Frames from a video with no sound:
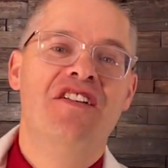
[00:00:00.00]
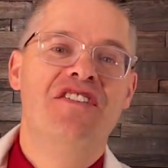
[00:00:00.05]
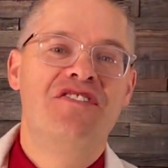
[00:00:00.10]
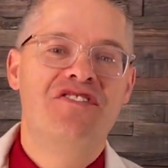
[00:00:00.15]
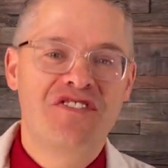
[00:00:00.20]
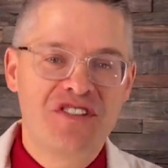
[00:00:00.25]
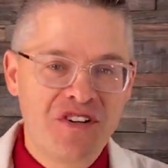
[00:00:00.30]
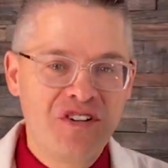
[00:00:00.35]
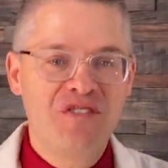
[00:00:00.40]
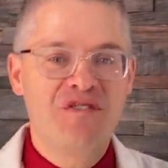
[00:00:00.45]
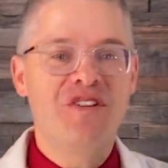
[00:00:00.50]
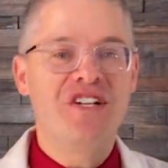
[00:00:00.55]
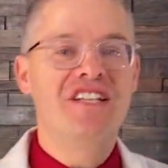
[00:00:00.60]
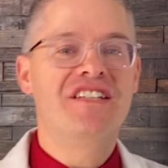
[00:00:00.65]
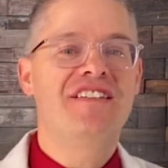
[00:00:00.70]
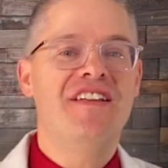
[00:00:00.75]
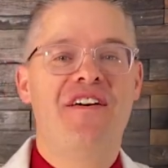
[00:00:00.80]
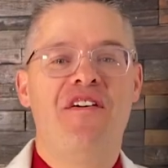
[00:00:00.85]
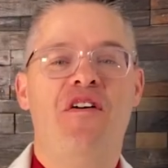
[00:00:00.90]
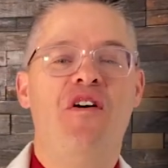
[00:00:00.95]

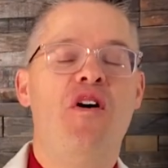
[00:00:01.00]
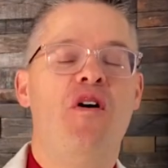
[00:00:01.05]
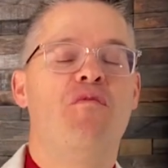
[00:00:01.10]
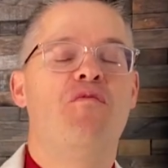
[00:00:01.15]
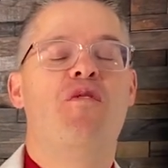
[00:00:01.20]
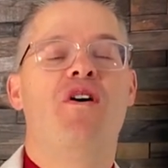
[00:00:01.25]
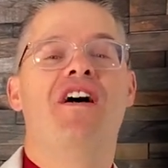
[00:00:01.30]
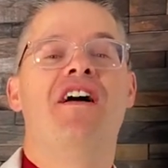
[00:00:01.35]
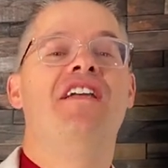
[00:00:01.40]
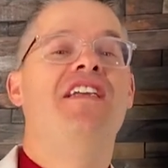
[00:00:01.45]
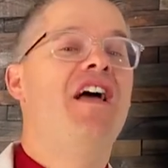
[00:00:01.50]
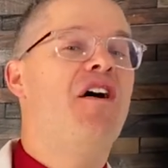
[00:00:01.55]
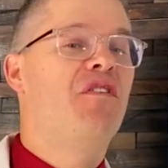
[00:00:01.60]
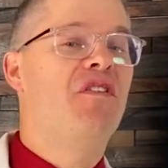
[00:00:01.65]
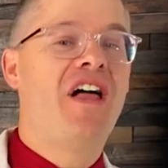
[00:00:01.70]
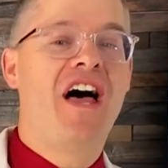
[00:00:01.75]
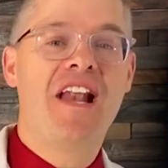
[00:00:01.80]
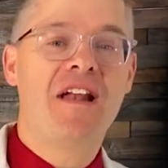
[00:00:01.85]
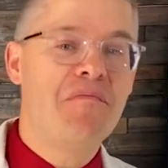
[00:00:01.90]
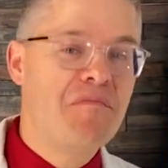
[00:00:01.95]
service at home. Now
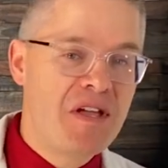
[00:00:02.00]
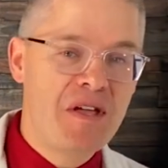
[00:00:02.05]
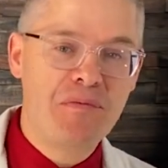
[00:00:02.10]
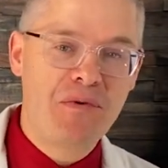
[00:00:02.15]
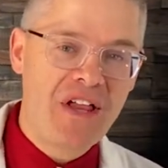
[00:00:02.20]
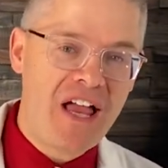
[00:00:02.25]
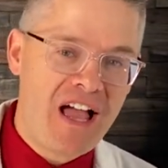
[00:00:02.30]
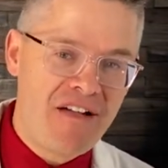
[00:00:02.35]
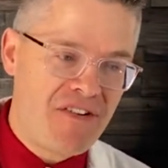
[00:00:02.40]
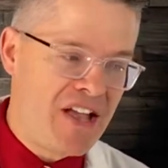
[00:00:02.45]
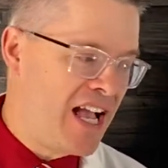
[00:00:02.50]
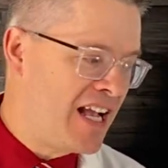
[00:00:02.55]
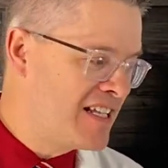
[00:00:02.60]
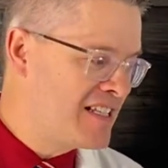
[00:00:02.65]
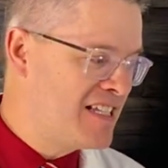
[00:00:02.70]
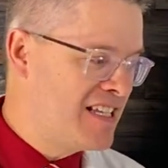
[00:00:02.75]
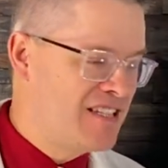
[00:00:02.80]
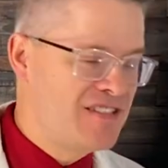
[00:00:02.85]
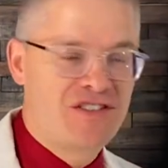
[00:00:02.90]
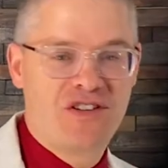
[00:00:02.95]
a lot of people have
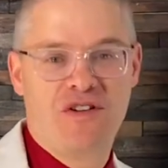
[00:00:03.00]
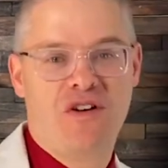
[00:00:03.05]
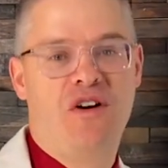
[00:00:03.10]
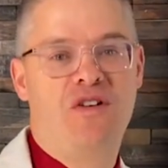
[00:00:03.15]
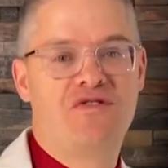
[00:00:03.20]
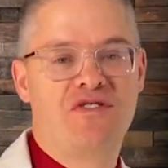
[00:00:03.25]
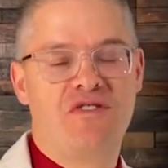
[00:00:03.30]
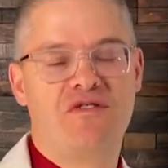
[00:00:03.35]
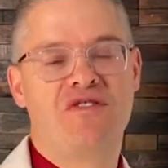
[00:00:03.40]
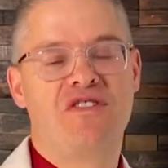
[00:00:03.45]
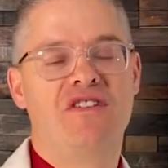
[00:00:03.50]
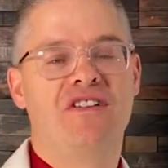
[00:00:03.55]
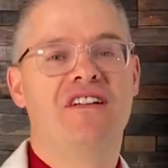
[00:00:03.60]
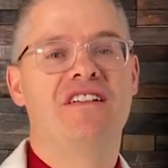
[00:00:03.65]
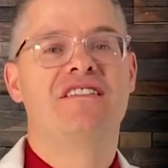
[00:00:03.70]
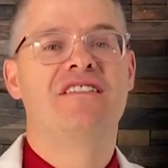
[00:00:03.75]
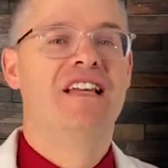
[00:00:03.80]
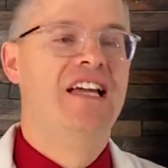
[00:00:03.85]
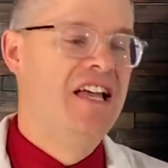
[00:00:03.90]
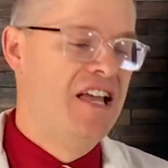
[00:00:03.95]
access to ozone
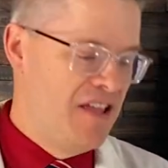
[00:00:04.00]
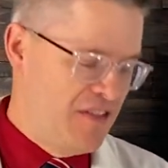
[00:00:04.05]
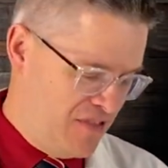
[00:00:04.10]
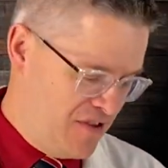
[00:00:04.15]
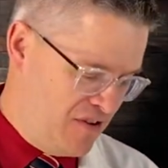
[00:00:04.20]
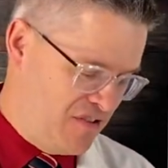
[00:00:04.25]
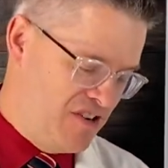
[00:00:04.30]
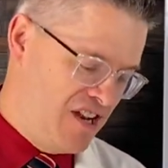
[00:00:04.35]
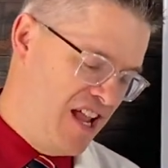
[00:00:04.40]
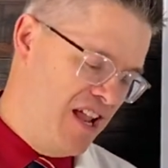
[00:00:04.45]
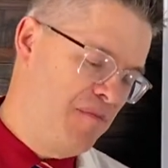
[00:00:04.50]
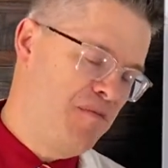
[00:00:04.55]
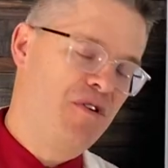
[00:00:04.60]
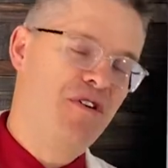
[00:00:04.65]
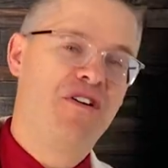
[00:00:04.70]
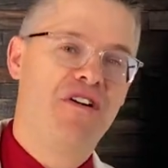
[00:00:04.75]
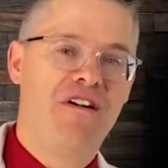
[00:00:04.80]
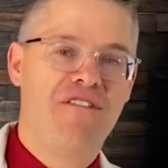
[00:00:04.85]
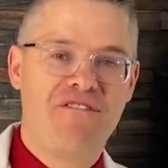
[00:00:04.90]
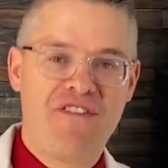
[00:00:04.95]
units their
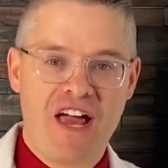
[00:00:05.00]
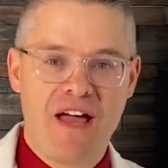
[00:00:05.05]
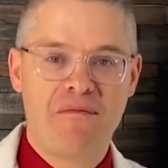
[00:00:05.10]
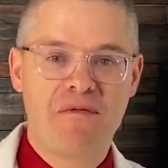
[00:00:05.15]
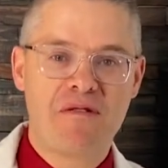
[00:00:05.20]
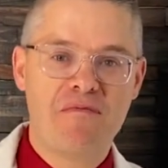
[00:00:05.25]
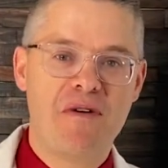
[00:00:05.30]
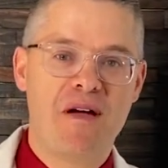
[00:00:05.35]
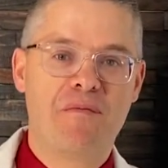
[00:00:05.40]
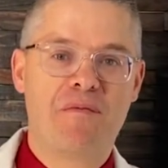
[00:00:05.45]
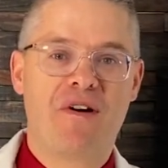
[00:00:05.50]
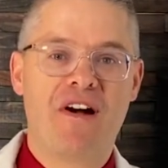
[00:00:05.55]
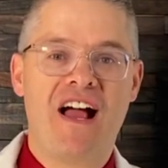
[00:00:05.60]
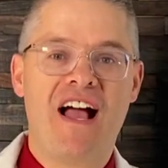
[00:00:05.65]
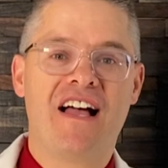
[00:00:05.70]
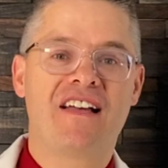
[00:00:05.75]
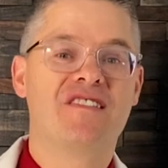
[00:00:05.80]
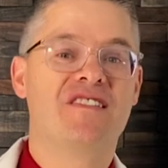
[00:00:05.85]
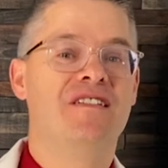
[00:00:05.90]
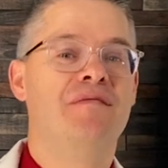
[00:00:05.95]
neighbor, a family member
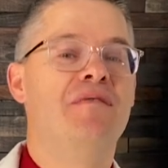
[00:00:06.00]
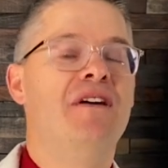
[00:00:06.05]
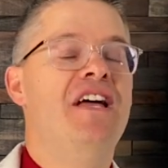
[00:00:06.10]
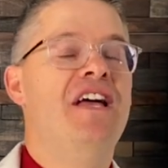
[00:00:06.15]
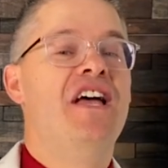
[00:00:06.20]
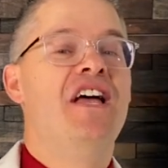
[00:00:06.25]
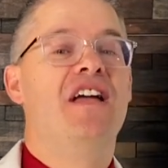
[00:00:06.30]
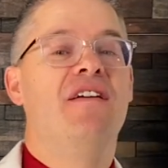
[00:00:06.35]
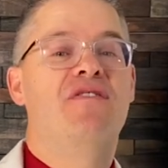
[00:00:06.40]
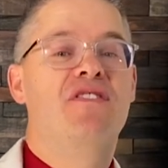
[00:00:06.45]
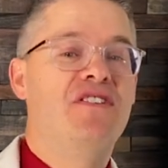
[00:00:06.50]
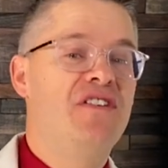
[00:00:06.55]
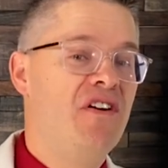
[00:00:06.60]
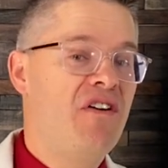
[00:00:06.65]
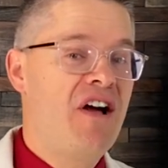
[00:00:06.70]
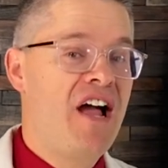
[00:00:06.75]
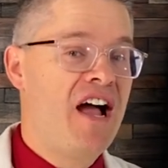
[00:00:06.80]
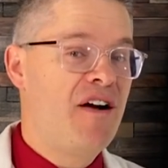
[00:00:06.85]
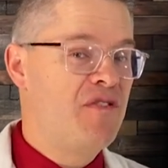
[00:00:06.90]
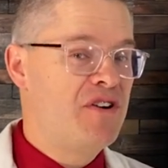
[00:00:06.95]
has them. If you
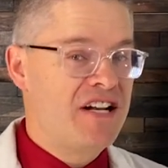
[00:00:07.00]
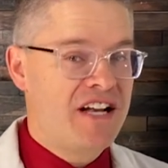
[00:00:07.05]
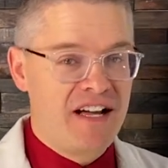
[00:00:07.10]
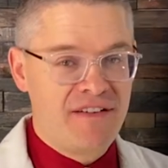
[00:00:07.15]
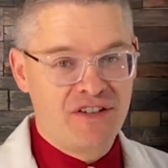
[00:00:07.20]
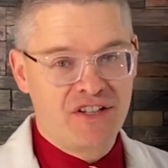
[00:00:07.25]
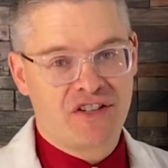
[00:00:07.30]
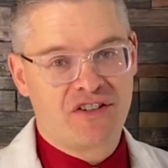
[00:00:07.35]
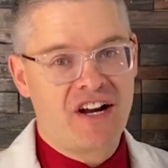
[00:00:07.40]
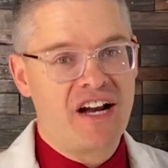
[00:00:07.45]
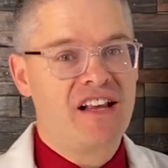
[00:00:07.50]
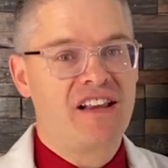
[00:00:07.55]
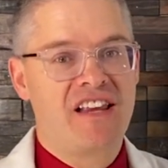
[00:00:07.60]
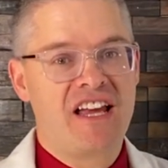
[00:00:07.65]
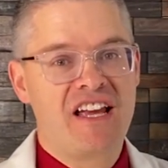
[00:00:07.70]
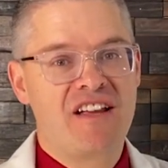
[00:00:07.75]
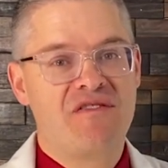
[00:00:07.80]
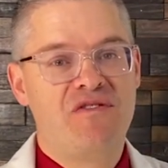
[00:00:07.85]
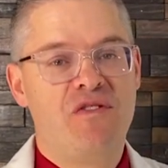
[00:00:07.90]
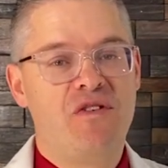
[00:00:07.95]
don't have one, I have a great
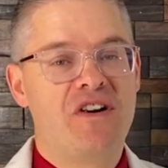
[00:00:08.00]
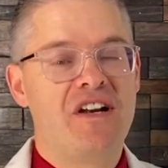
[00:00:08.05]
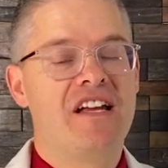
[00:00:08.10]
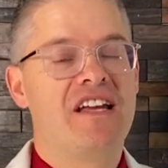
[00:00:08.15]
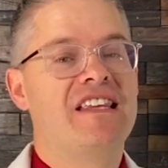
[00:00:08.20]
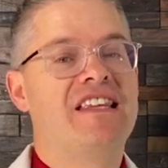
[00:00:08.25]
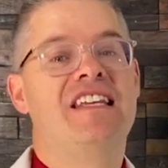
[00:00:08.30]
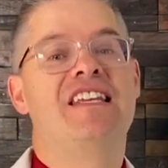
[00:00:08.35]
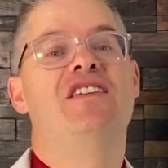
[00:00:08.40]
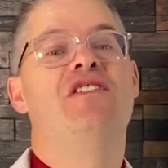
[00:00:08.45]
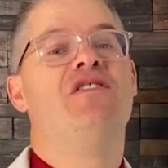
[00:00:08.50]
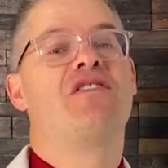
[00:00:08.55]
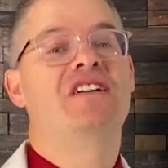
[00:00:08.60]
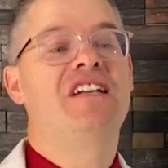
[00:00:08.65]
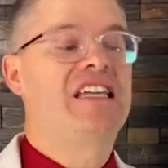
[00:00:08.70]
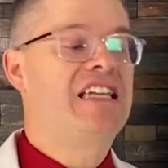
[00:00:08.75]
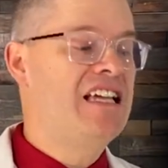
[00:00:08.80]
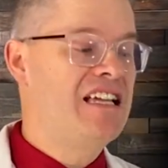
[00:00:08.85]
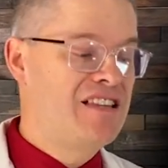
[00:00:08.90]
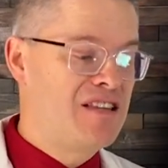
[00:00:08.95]
link for you that you
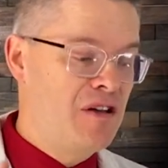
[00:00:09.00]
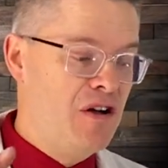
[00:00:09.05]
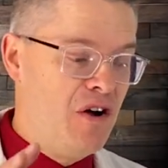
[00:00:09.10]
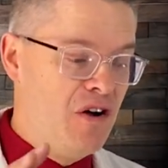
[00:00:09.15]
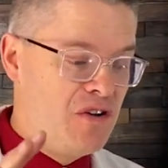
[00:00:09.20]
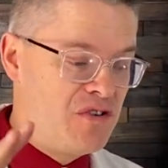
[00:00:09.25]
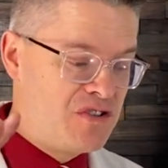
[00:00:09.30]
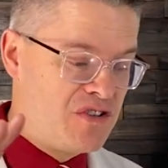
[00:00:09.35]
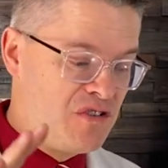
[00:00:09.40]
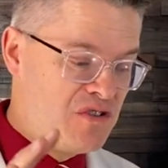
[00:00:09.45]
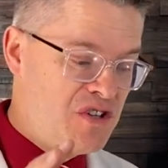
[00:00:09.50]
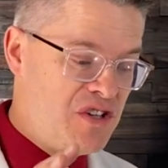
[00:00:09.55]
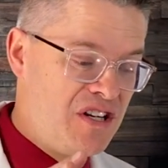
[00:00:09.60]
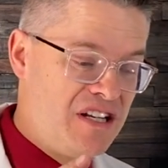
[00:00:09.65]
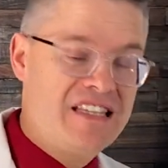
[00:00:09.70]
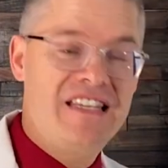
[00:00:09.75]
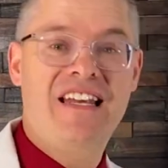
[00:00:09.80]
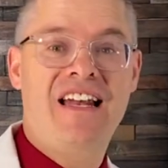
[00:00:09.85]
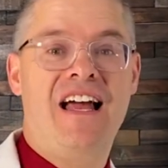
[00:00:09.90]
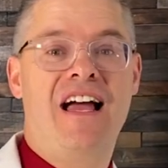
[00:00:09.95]
can get the ozone
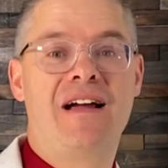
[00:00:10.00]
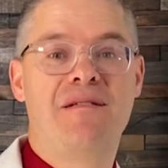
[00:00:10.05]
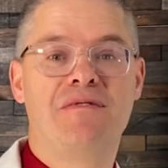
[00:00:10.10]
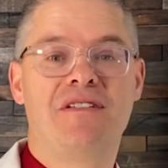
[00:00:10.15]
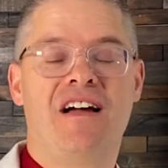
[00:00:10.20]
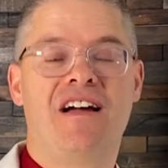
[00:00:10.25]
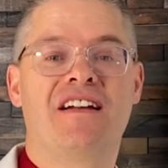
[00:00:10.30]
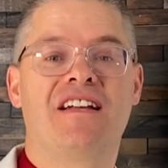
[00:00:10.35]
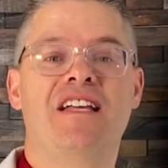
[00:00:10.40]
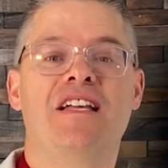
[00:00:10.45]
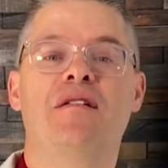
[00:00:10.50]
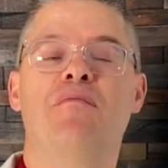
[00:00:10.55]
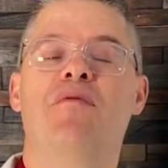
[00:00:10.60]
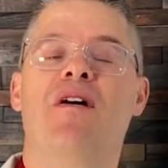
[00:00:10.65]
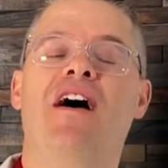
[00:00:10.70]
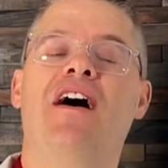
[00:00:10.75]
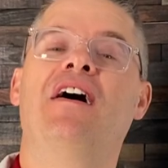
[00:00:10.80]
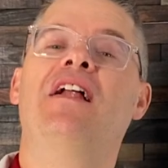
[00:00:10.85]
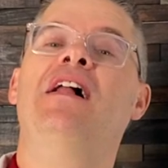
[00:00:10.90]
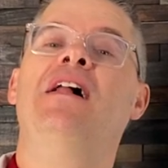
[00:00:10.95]
unit that I'm talking
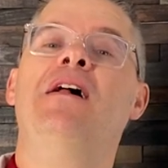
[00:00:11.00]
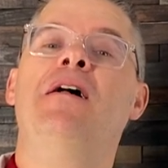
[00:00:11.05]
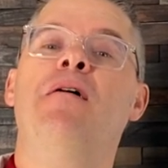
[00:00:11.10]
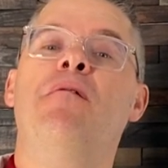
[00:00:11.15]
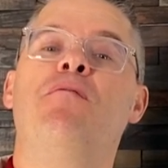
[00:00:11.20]
about.